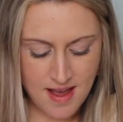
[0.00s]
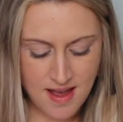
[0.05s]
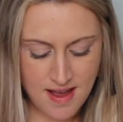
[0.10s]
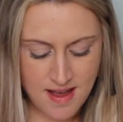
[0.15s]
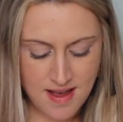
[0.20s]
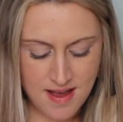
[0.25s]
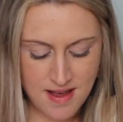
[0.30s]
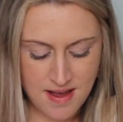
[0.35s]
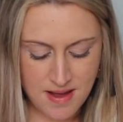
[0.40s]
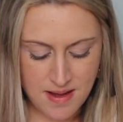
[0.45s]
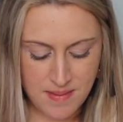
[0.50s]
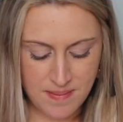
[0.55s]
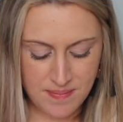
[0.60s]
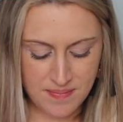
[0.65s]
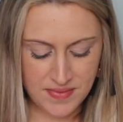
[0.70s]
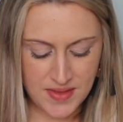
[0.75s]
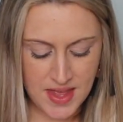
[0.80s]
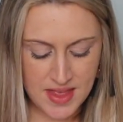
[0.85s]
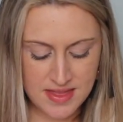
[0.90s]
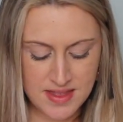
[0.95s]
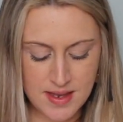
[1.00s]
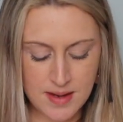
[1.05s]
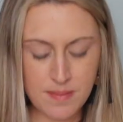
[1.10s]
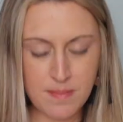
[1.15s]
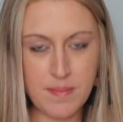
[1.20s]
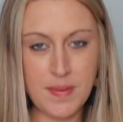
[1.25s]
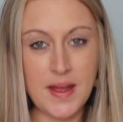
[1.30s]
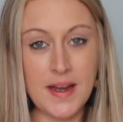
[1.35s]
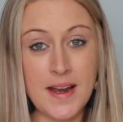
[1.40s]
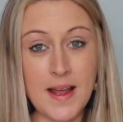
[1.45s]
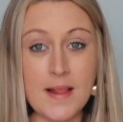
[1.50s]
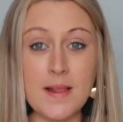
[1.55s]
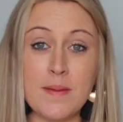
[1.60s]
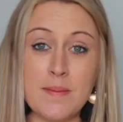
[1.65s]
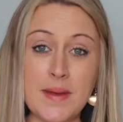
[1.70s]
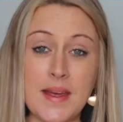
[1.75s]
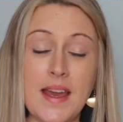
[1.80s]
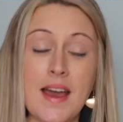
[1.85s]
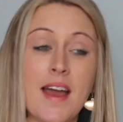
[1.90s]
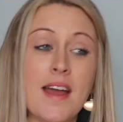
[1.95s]
And then
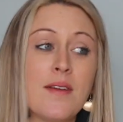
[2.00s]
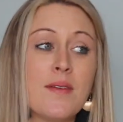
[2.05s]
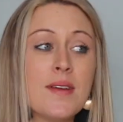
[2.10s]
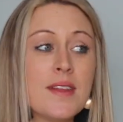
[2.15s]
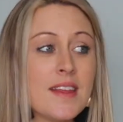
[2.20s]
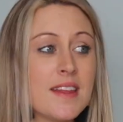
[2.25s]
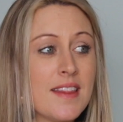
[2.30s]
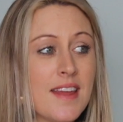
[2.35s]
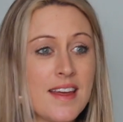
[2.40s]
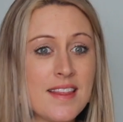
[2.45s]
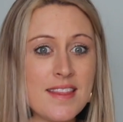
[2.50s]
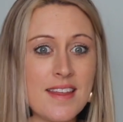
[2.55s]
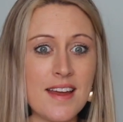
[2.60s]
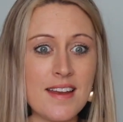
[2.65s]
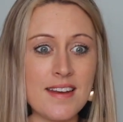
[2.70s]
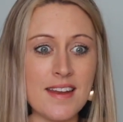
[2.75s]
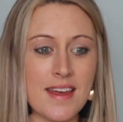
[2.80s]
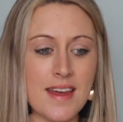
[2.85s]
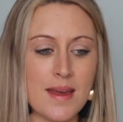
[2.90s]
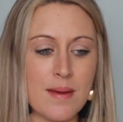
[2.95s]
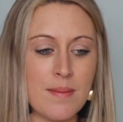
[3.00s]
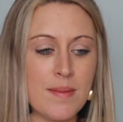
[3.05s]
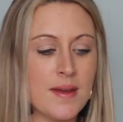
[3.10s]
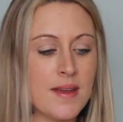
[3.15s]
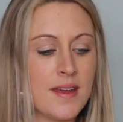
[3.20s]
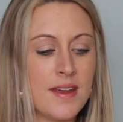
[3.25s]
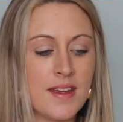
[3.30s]
Penelope, I really like that name,